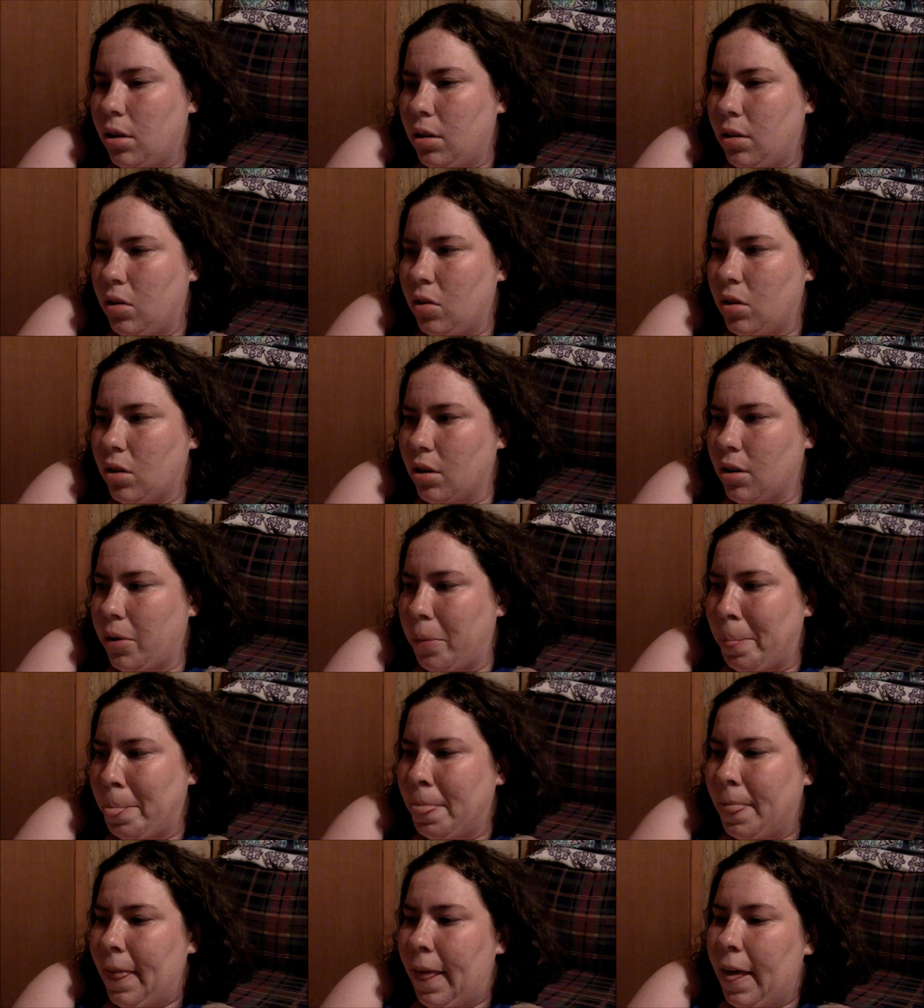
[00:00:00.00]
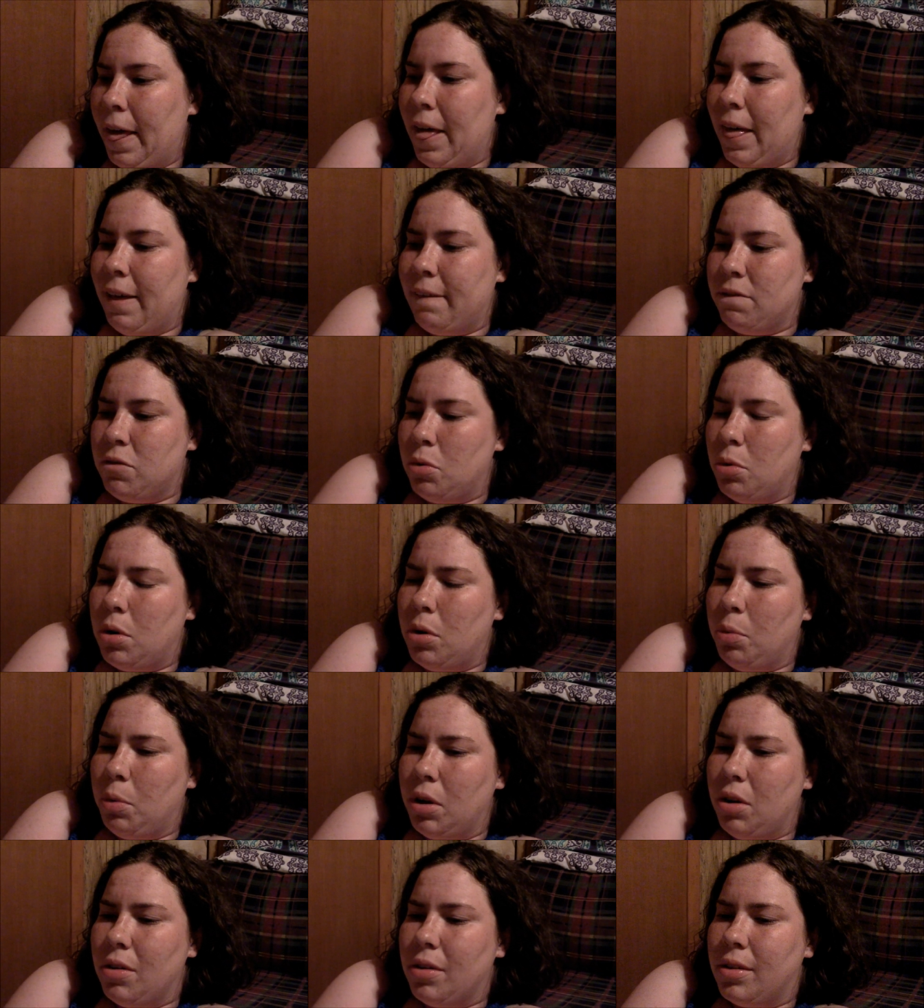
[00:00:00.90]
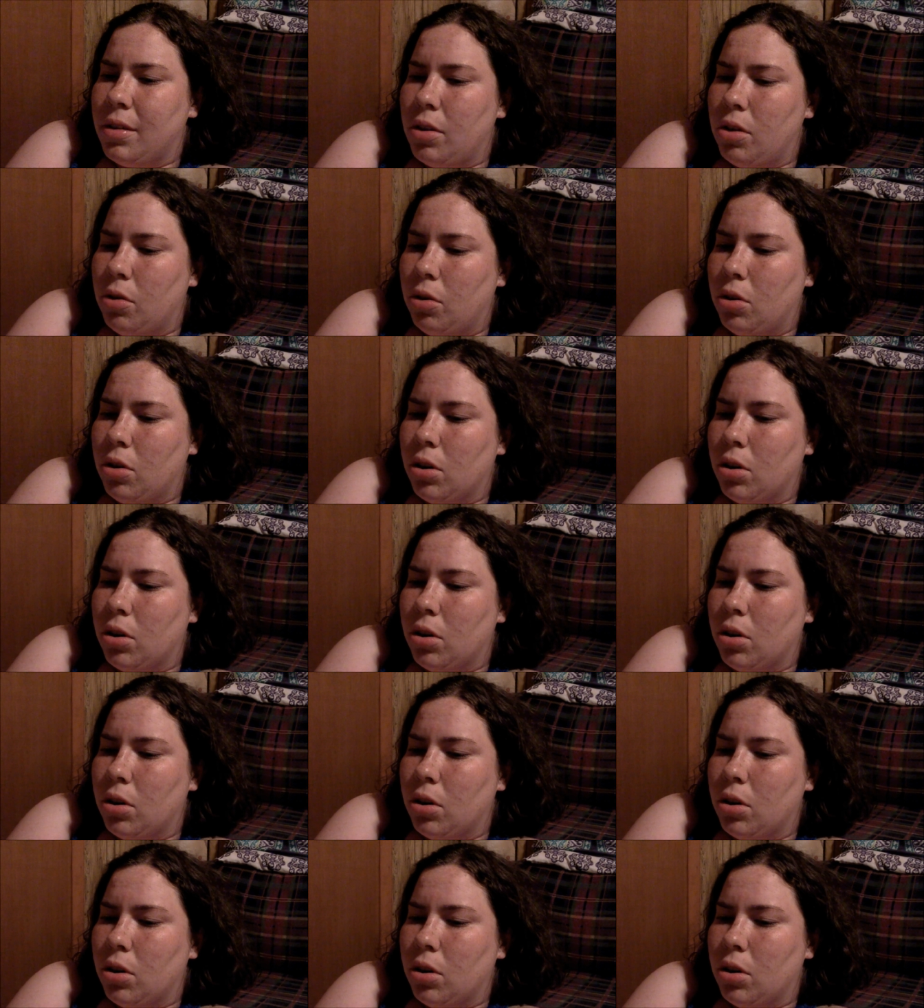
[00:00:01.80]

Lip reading: So, if you want real southern